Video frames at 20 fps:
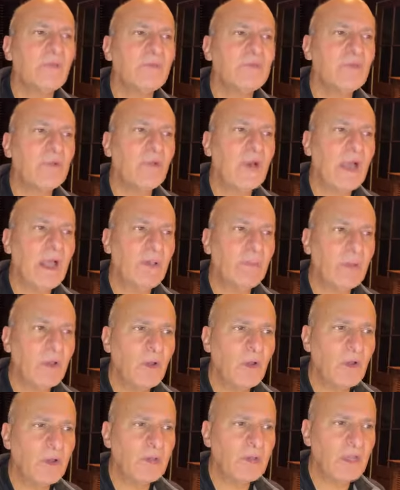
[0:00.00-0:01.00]
So I'm
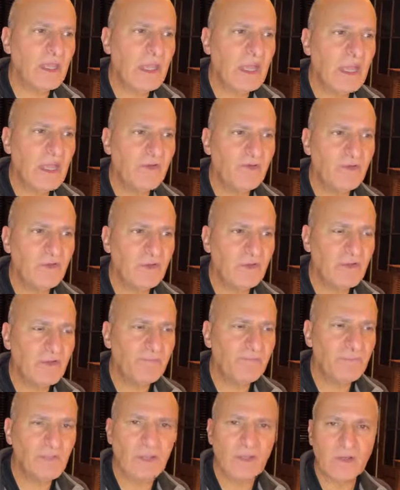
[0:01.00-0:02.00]
going to have
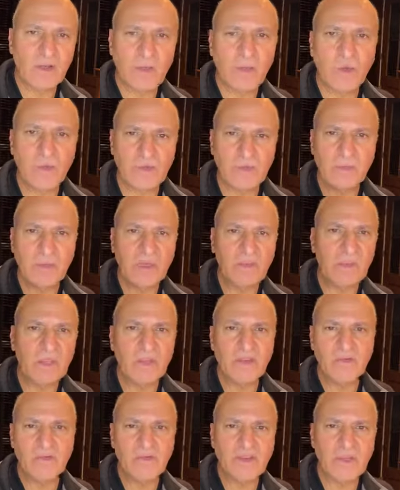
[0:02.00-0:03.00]
a course. I'm going to
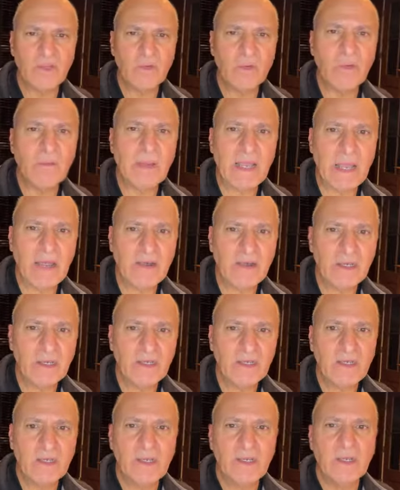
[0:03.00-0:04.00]
make a video about
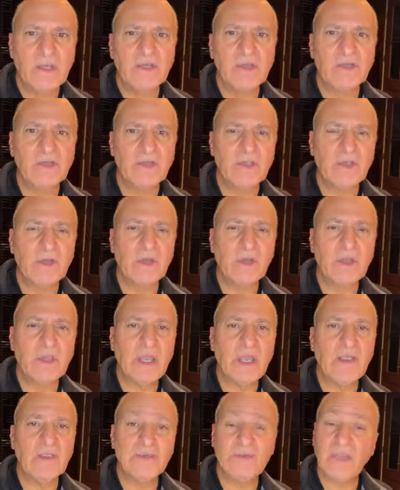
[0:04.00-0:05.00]
it to show you
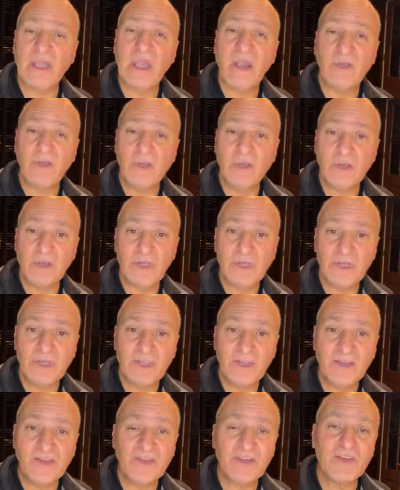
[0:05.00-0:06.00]
guys how good it
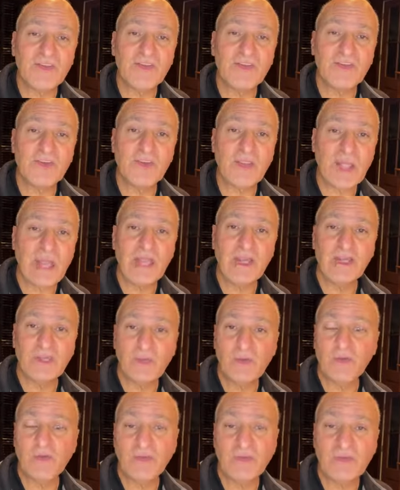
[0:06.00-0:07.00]
is and to show you how to
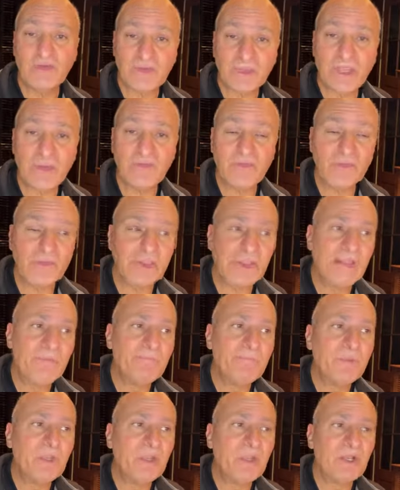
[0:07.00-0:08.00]
use it safely.
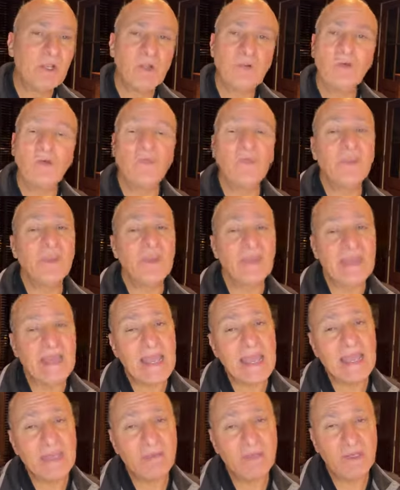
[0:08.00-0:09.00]
Go over the
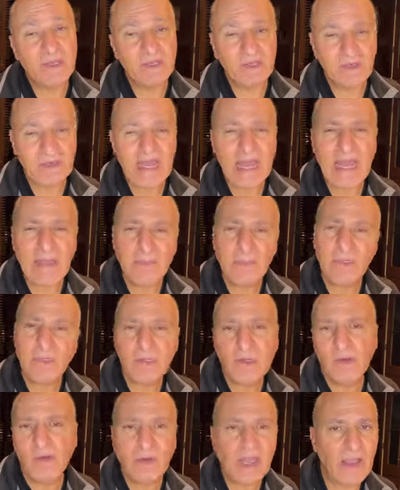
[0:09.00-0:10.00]
anatomy, because the anatomy,
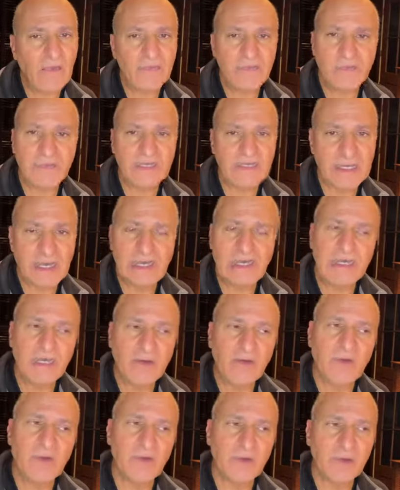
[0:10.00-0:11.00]
you know, obviously in
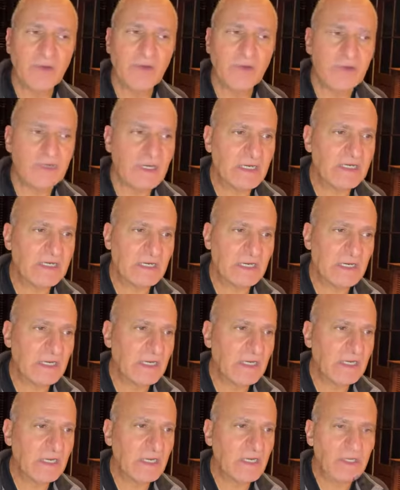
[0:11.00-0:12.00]
any area where you're
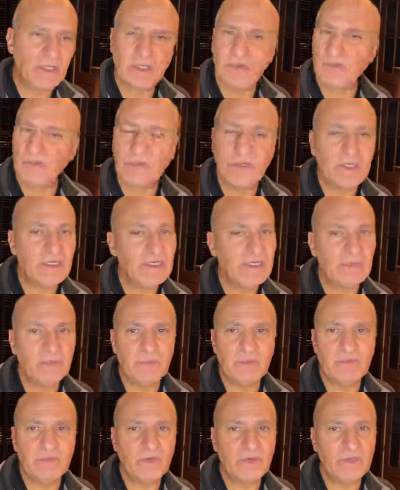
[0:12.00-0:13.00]
injecting, you really need to
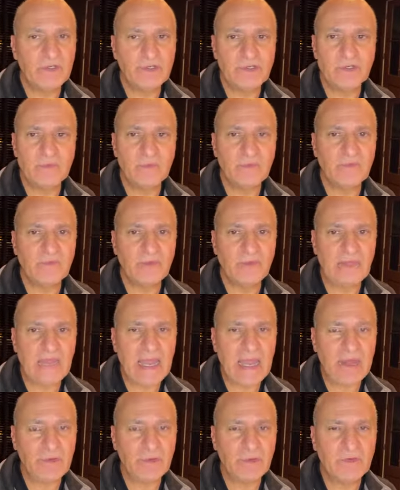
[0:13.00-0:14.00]
be very sure of the
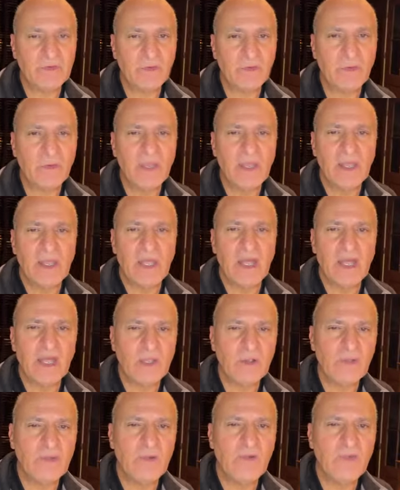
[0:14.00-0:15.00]
anatomy. So
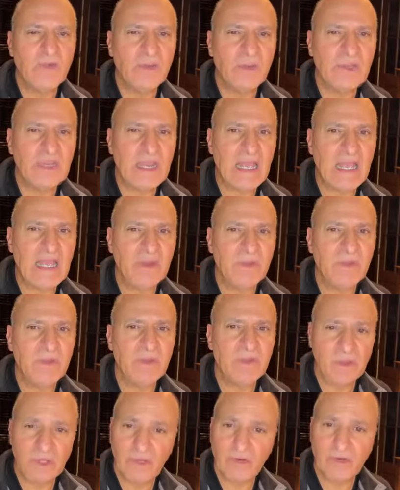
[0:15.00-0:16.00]
I'll go over the
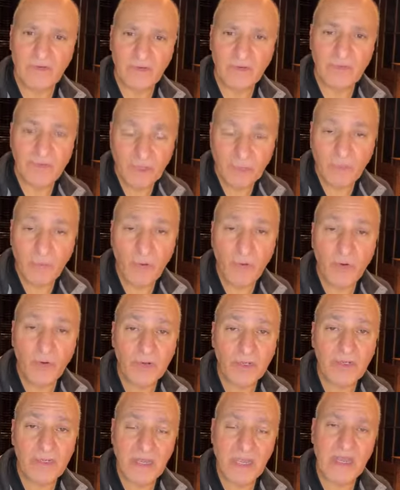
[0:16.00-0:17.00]
anatomy, the
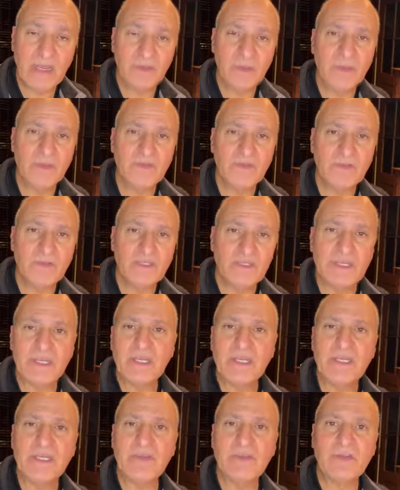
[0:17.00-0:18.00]
important anatomy of the
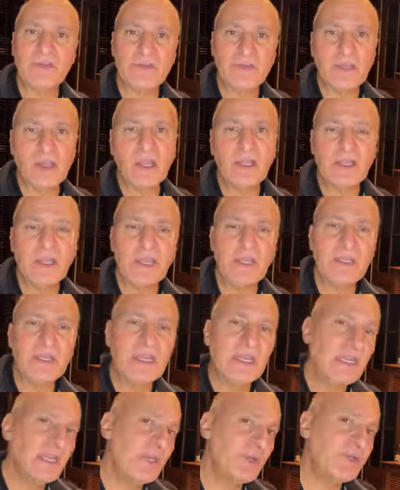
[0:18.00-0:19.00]
chin and the jawline,
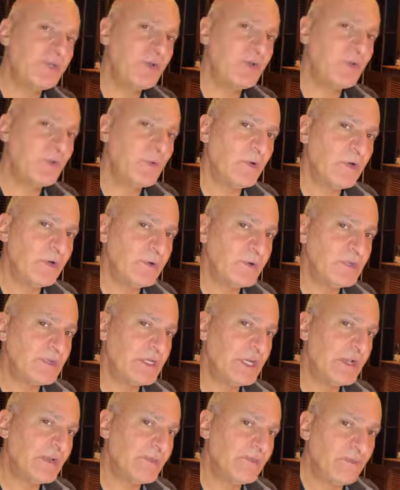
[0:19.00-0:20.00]
and show you where to
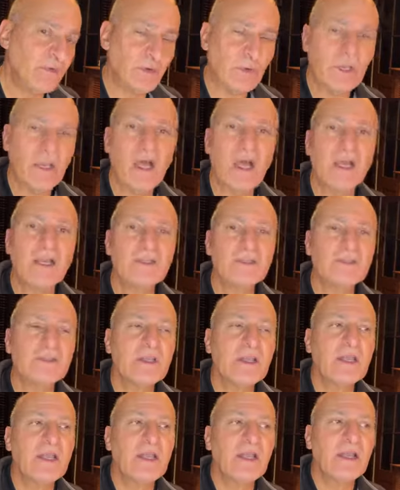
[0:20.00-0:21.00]
inject
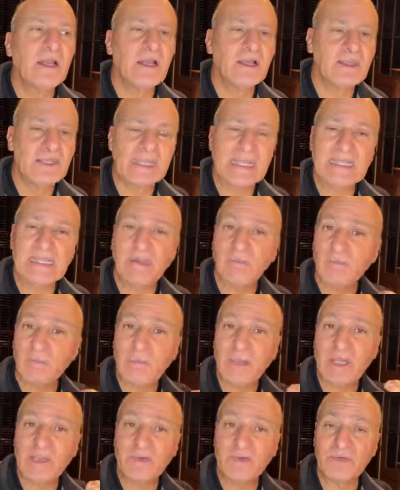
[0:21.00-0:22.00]
Volux to get the
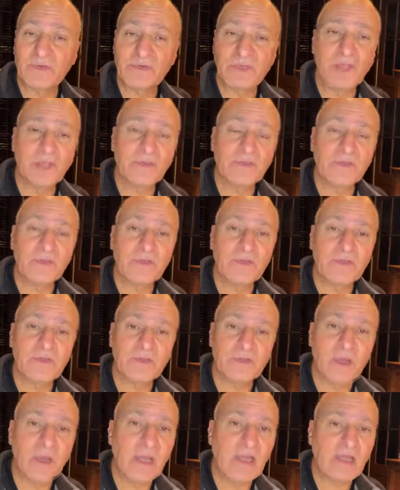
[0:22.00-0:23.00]
best results in the
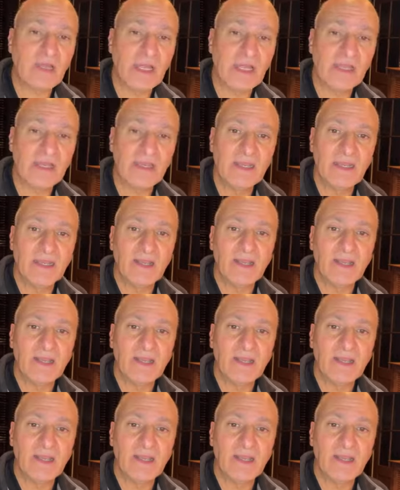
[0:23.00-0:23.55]
jawline.